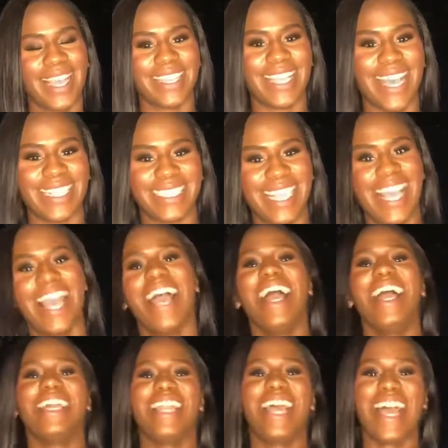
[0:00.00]
Yes,
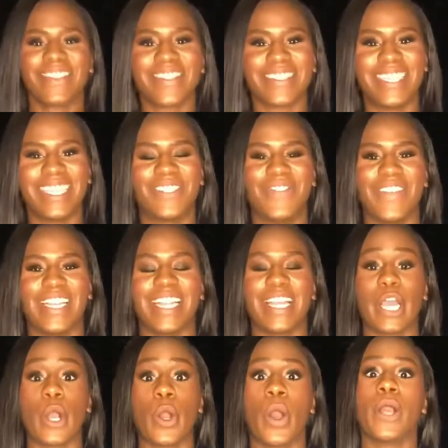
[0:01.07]
and after this
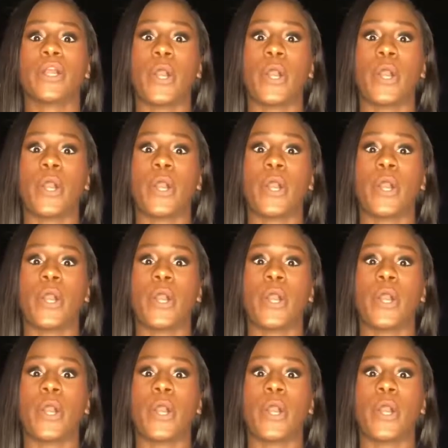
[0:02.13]
video,